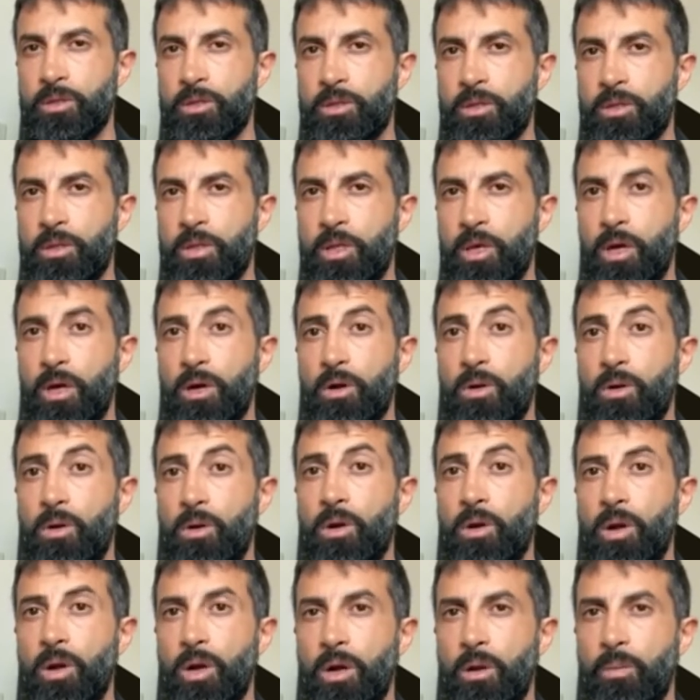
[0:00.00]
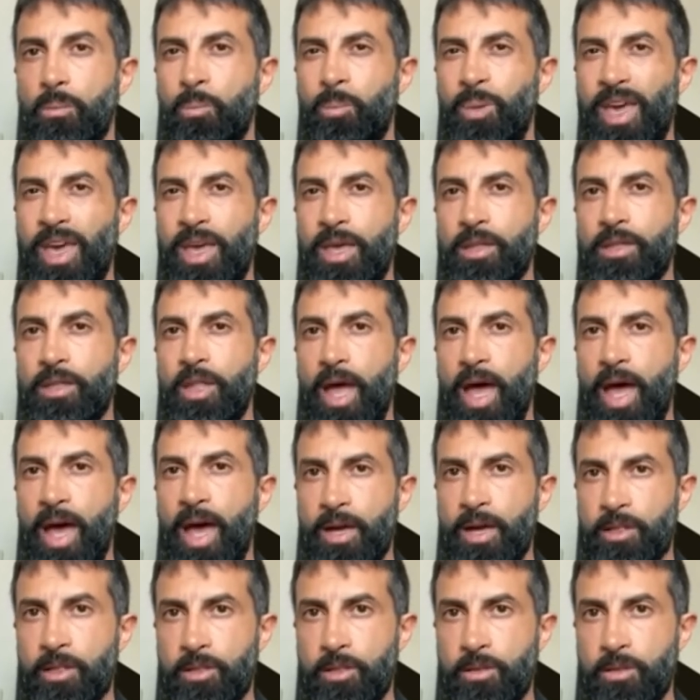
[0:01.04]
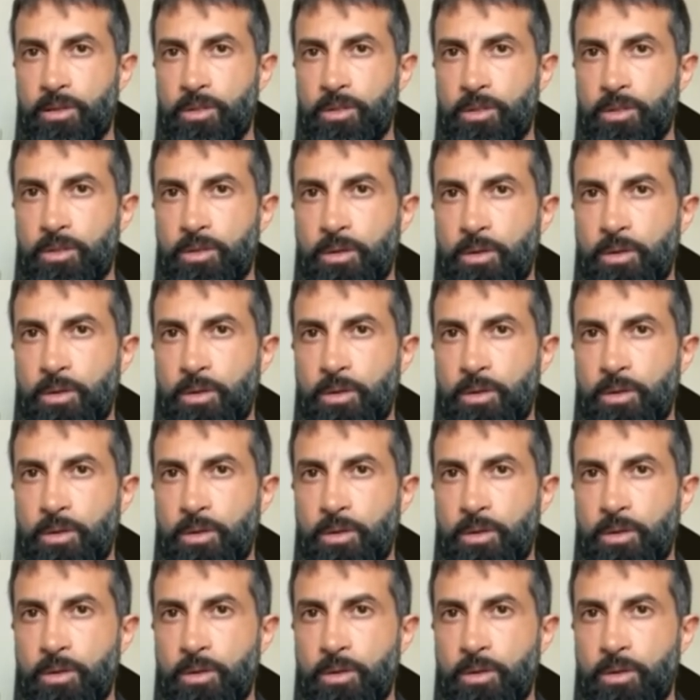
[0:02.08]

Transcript: They are all paid actors.